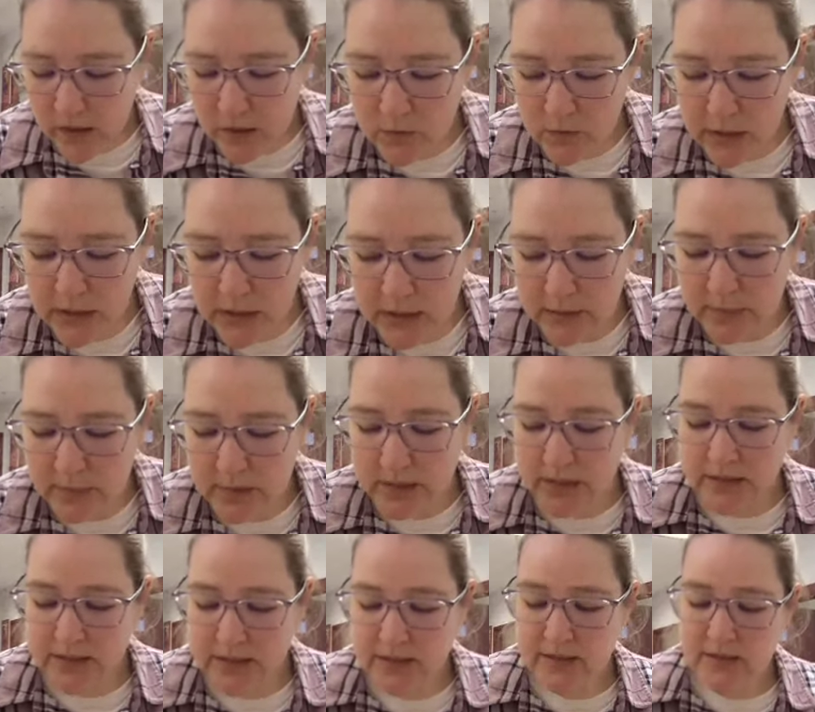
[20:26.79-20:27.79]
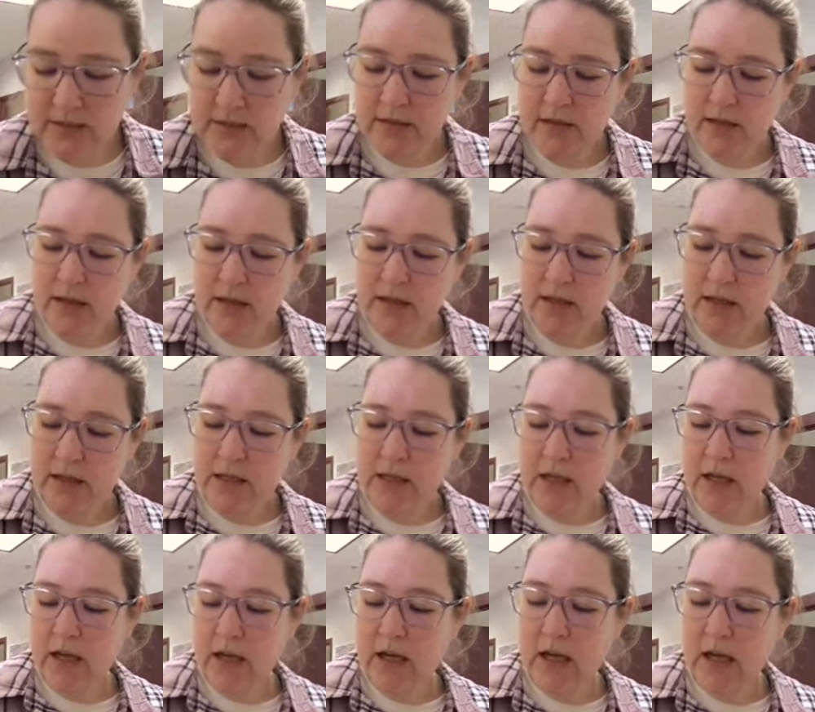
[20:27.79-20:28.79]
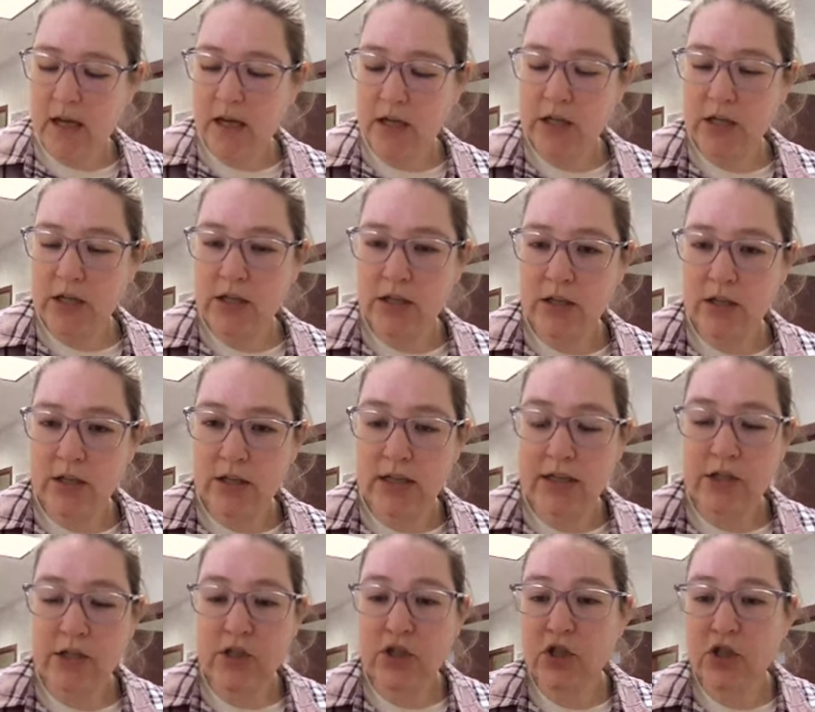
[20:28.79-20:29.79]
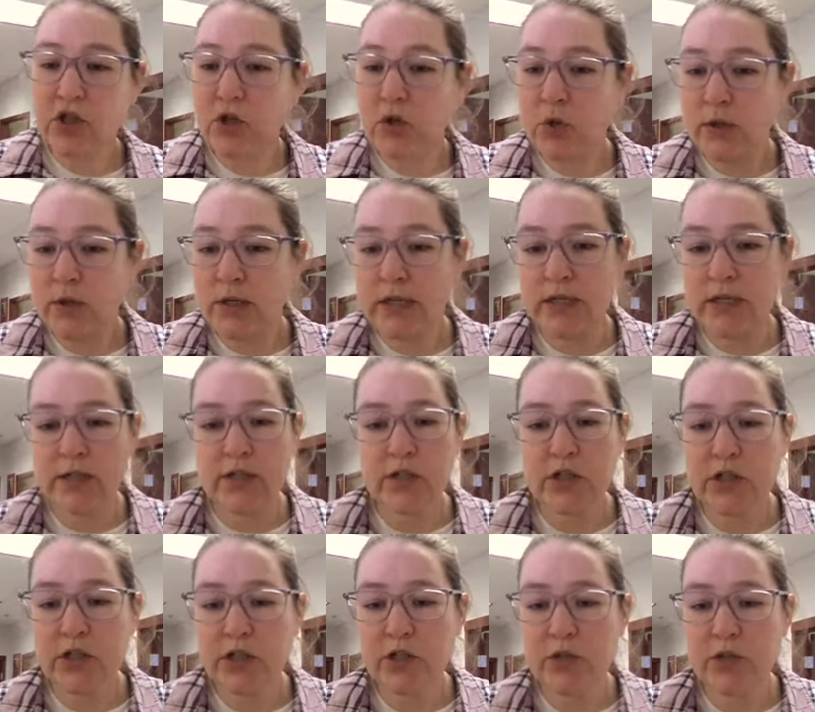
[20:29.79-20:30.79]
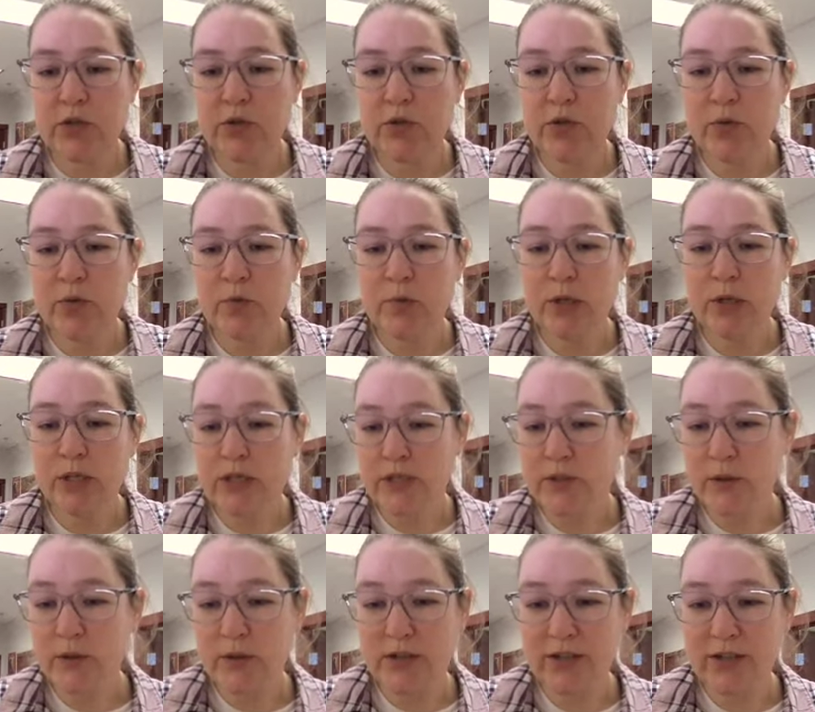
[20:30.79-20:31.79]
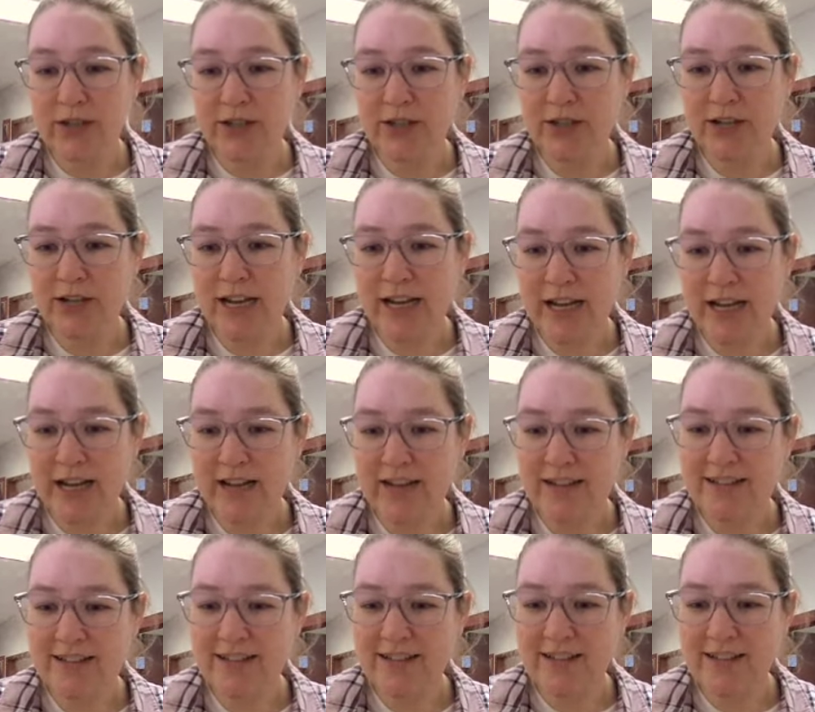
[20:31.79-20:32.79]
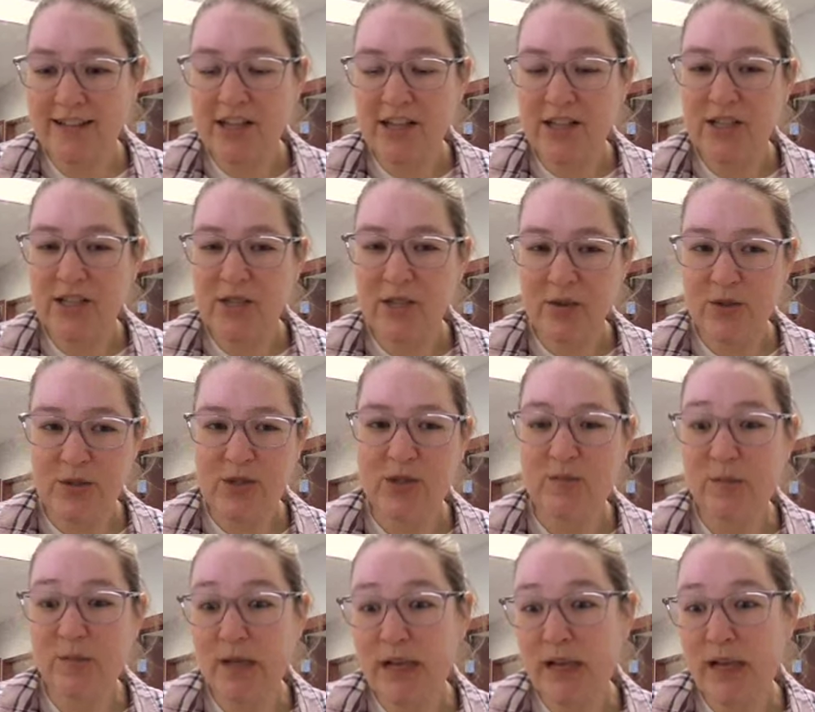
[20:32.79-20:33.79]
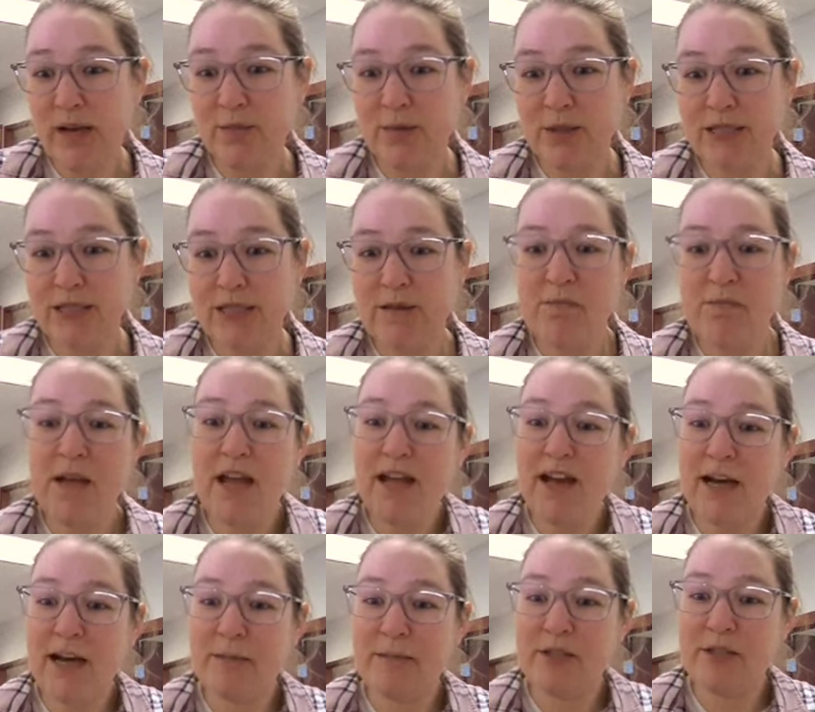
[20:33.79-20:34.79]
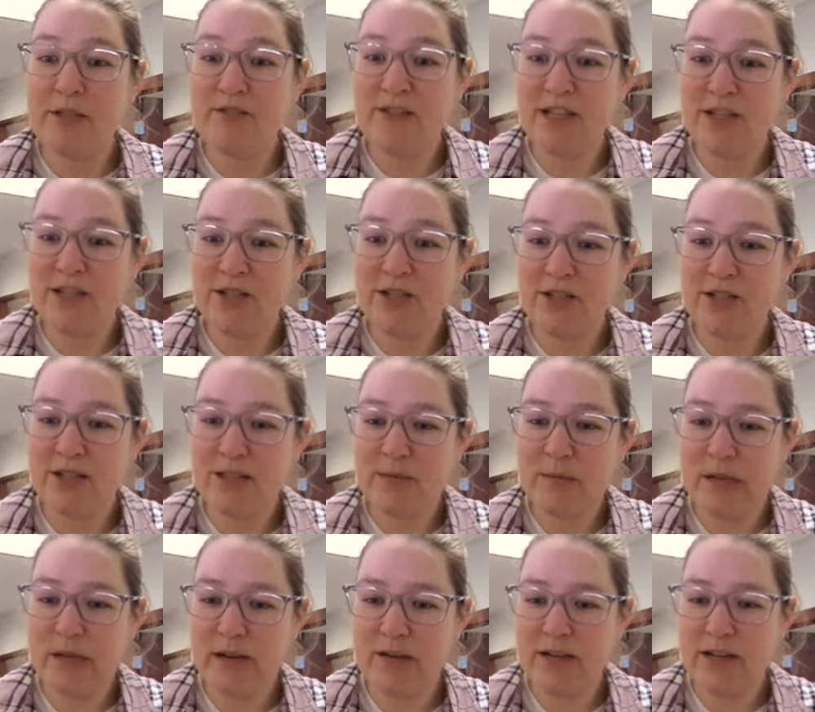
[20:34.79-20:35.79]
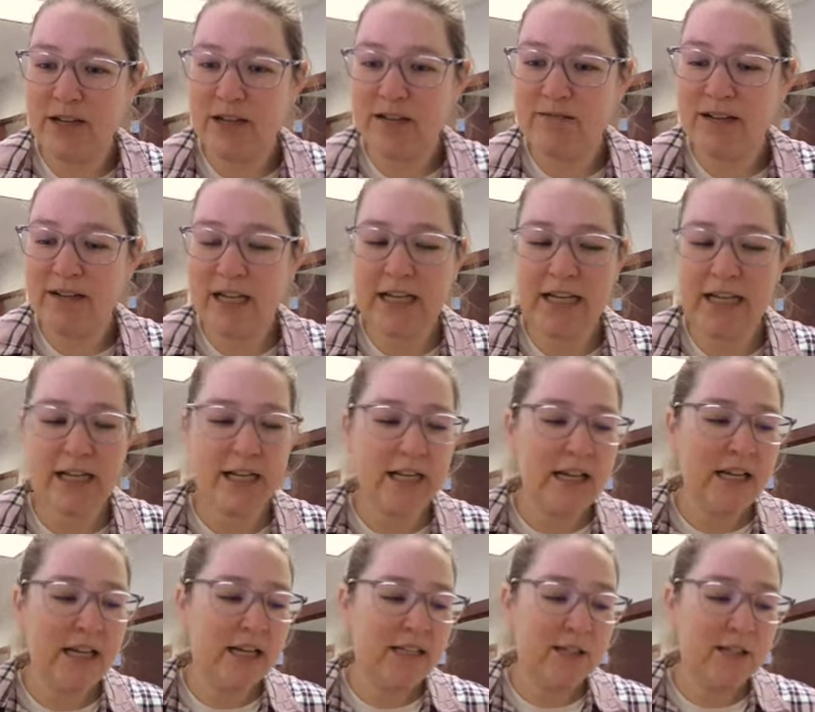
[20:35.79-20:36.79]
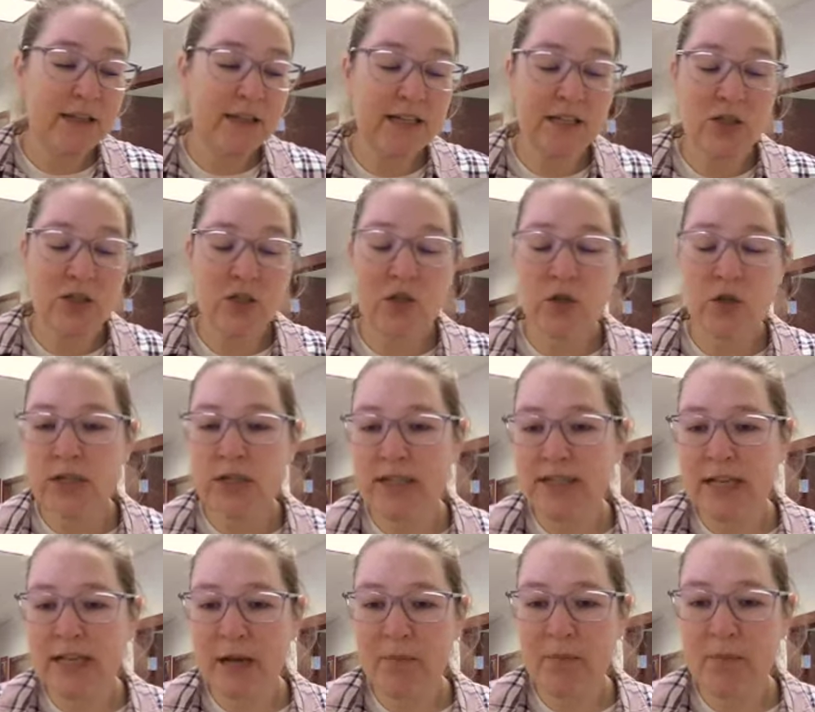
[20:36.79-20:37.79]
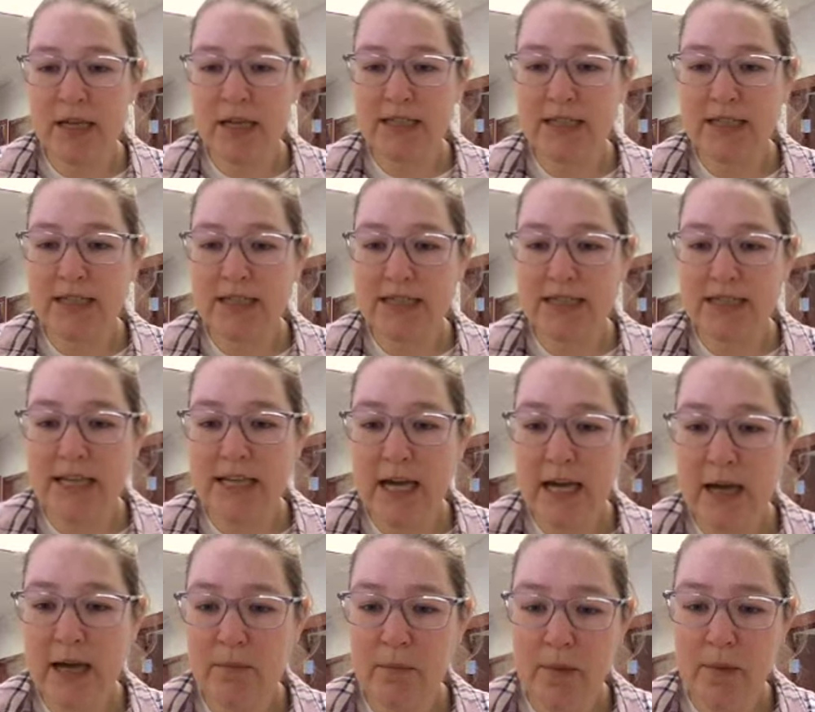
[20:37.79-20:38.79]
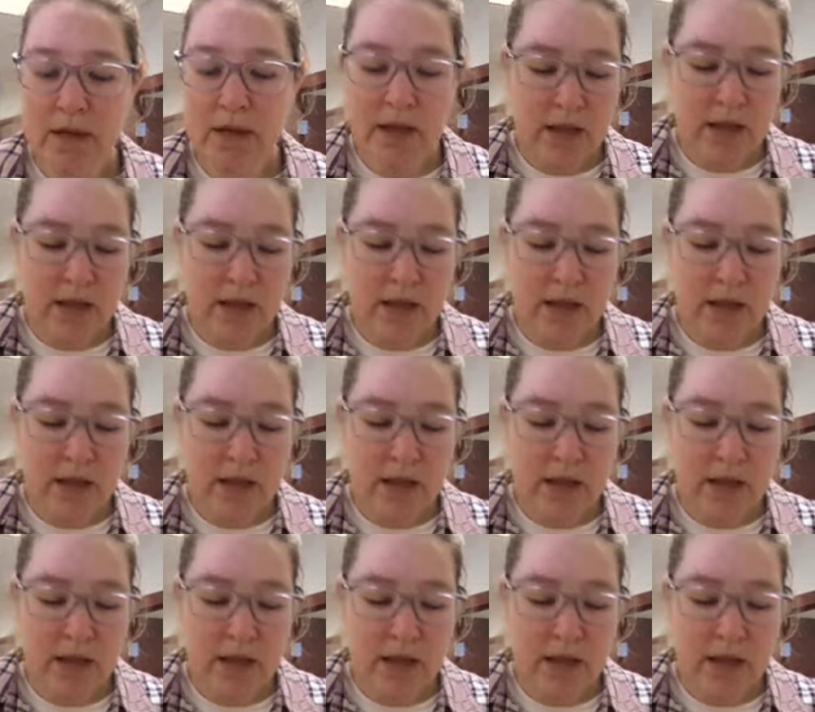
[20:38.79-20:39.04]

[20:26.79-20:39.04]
Really, because as soon as you put the soil in your hand, you should be able to make observations about it, right? So like as soon as I picked this up